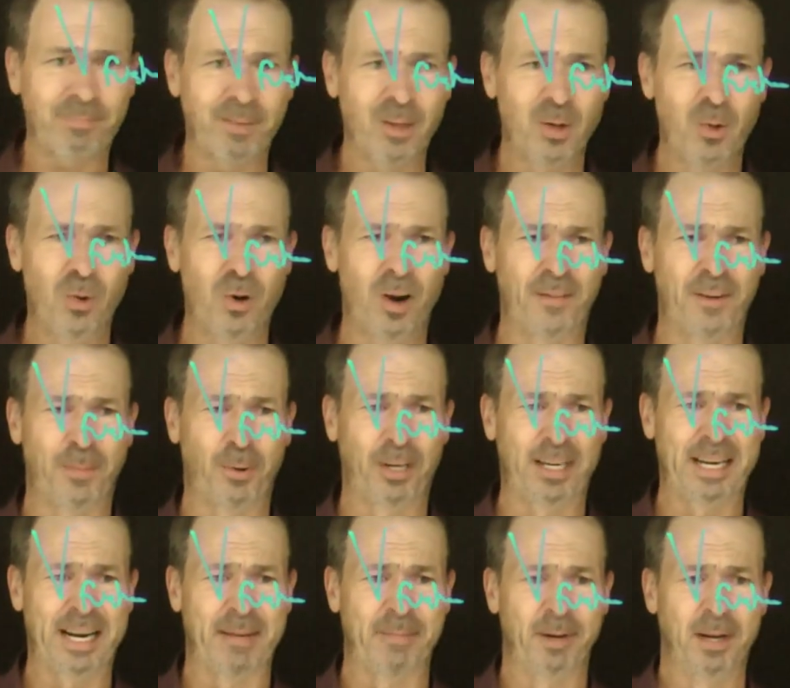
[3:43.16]
Ooh, I have to put
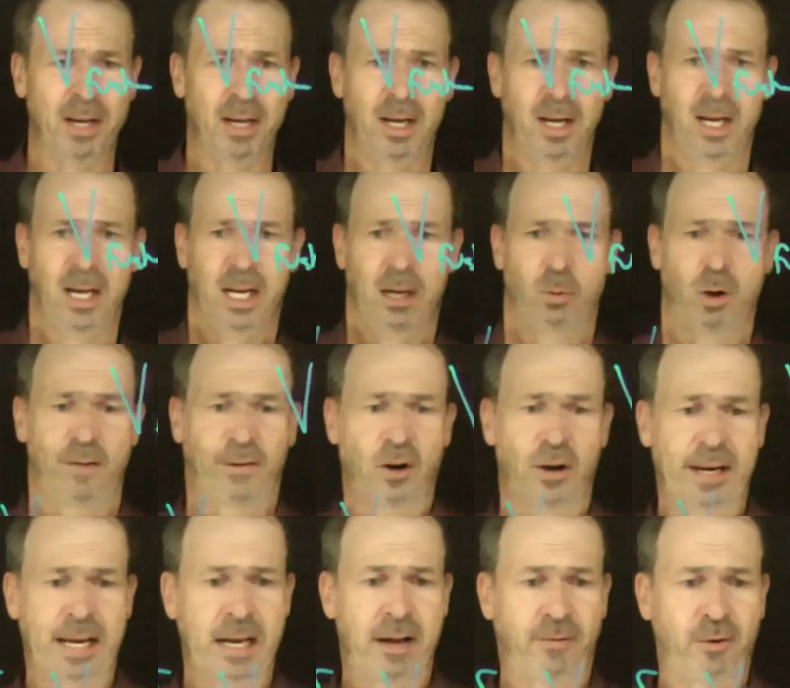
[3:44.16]
it in. What have we
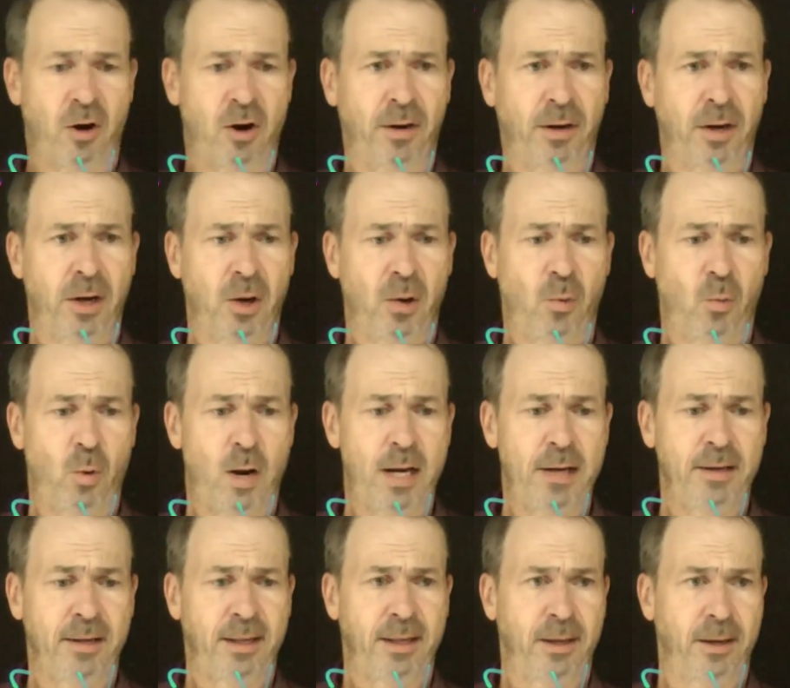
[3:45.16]
got here? I've got
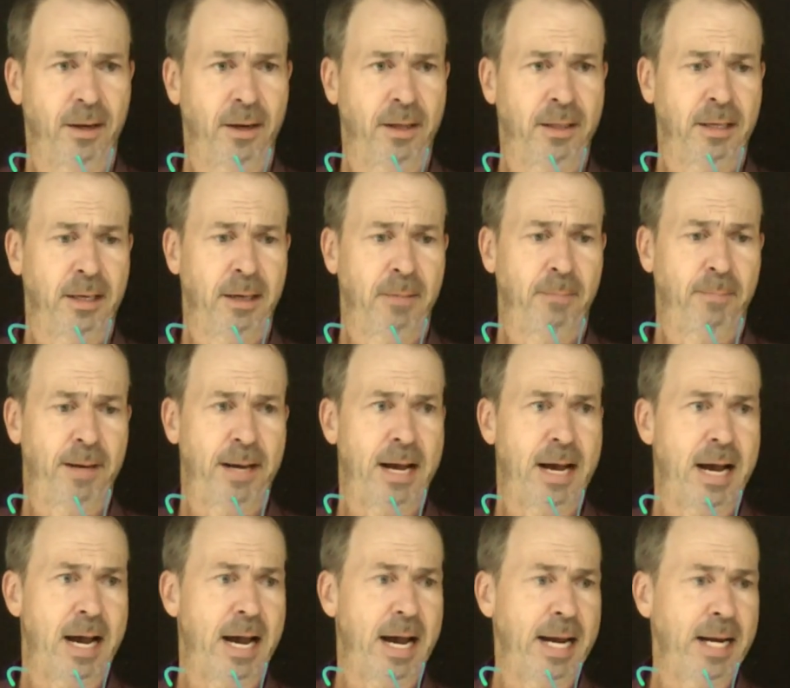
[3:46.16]
1/3
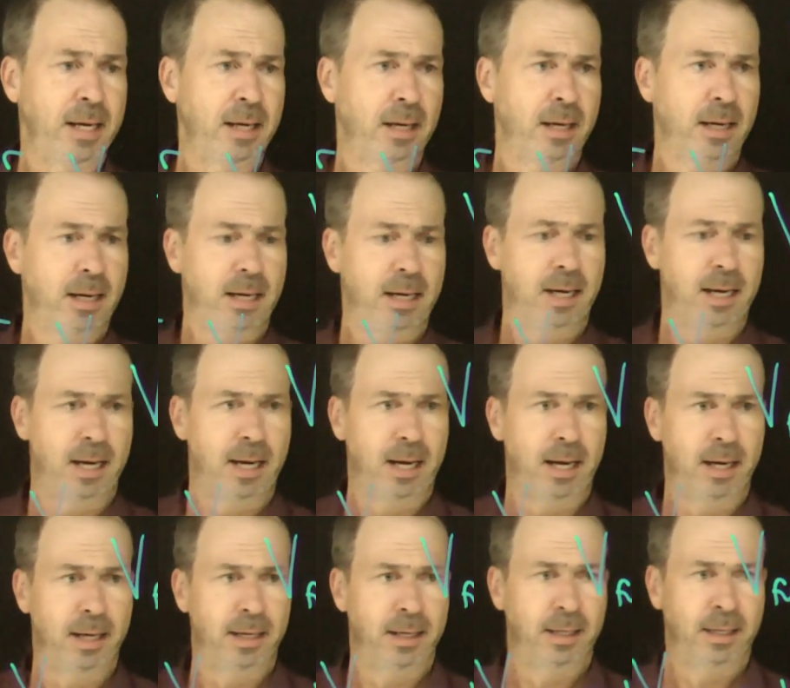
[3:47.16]
pi
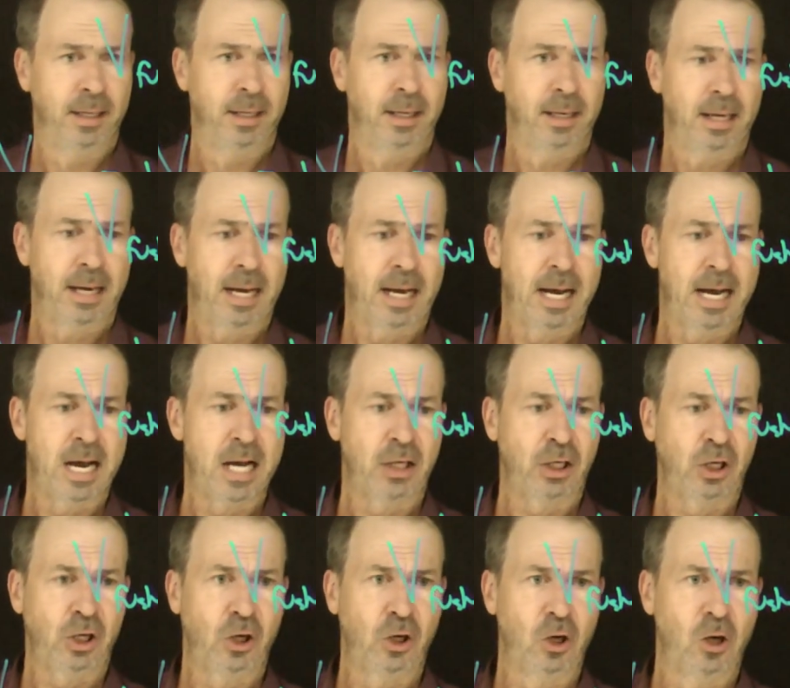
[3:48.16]
r
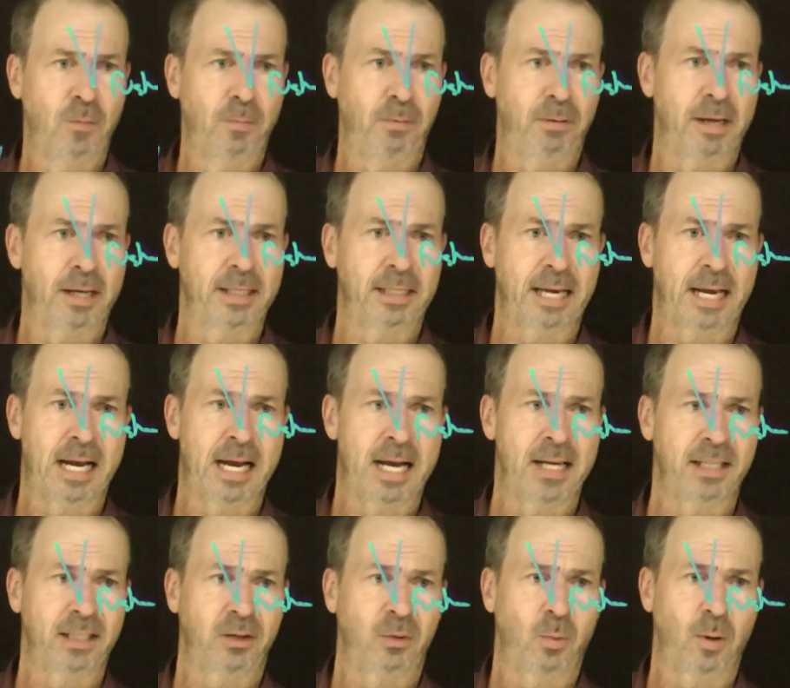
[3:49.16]
cubed plus r
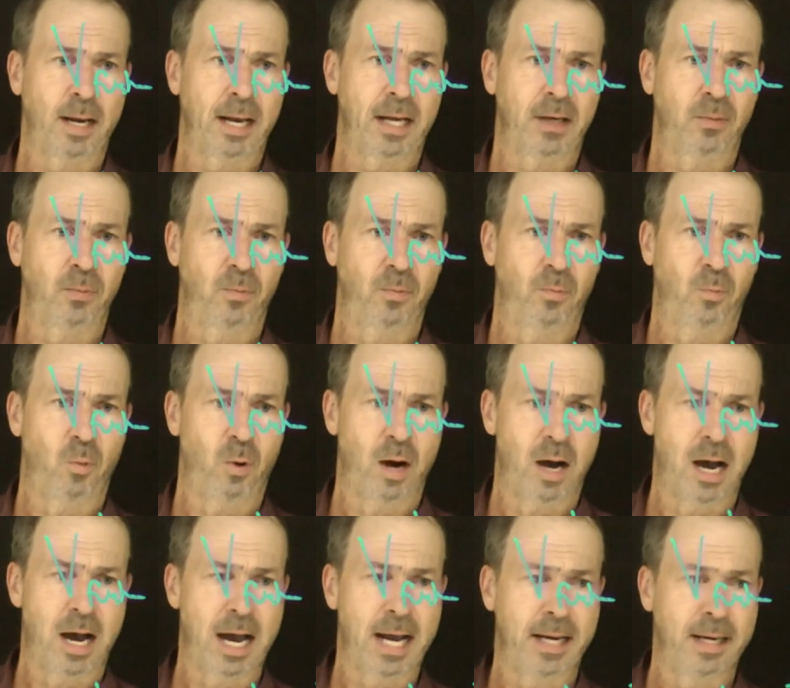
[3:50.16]
squared
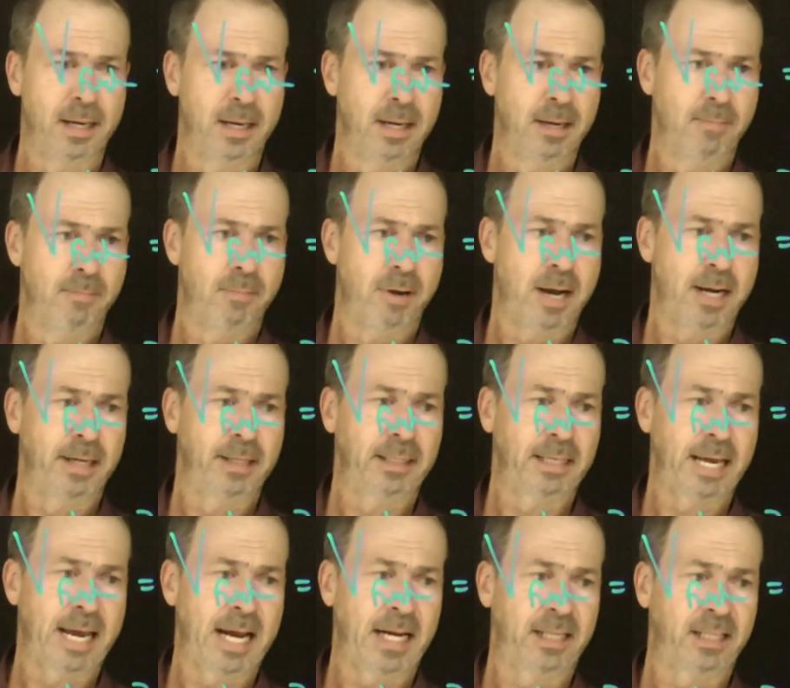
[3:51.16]
y minus
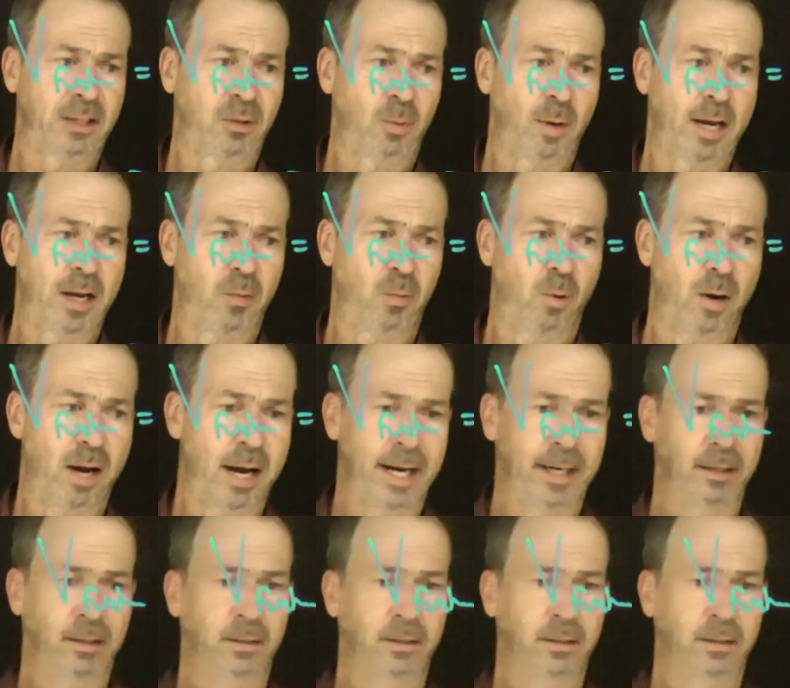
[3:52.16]
x squared y.